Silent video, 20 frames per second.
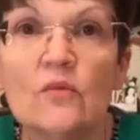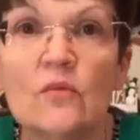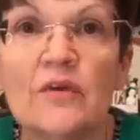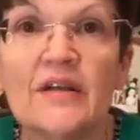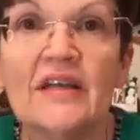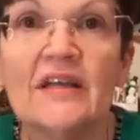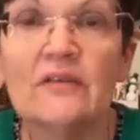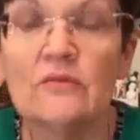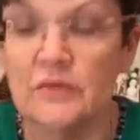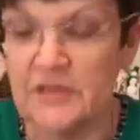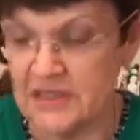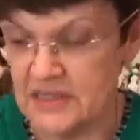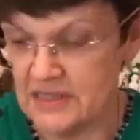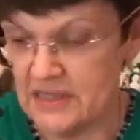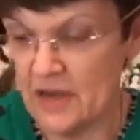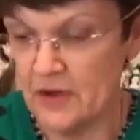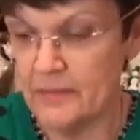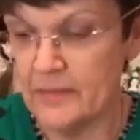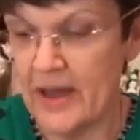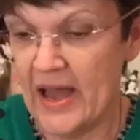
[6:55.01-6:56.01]
Wind was
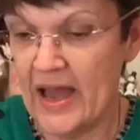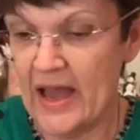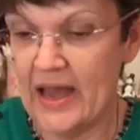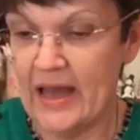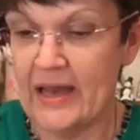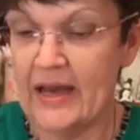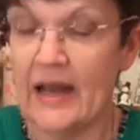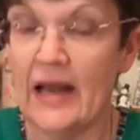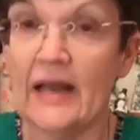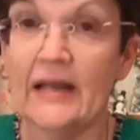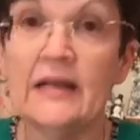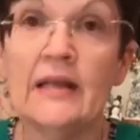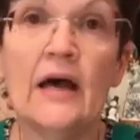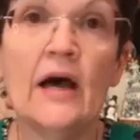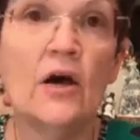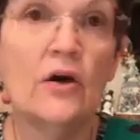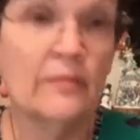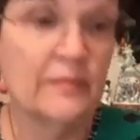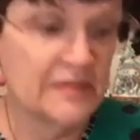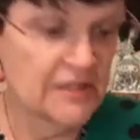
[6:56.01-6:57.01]
so bad. I
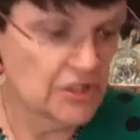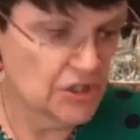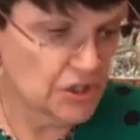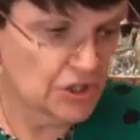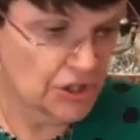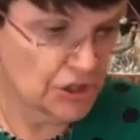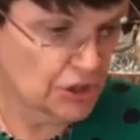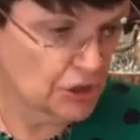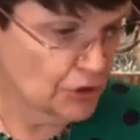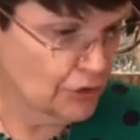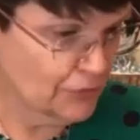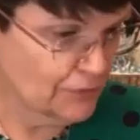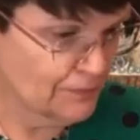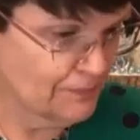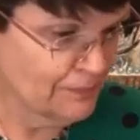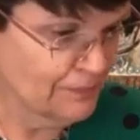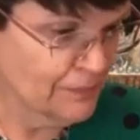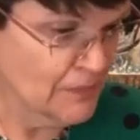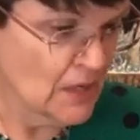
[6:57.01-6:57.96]
know, Miss June.